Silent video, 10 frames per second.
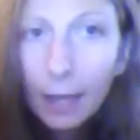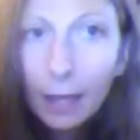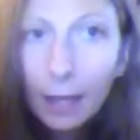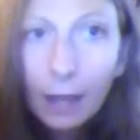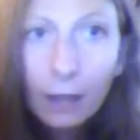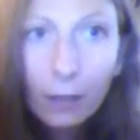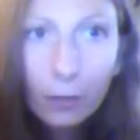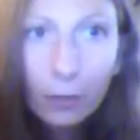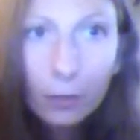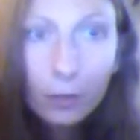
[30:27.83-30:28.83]
and
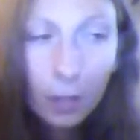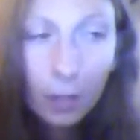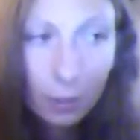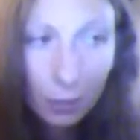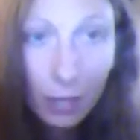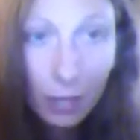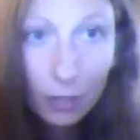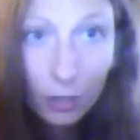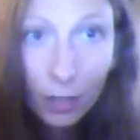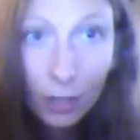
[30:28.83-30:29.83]
there's a
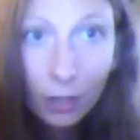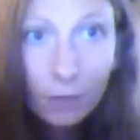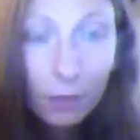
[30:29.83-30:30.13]
selection there,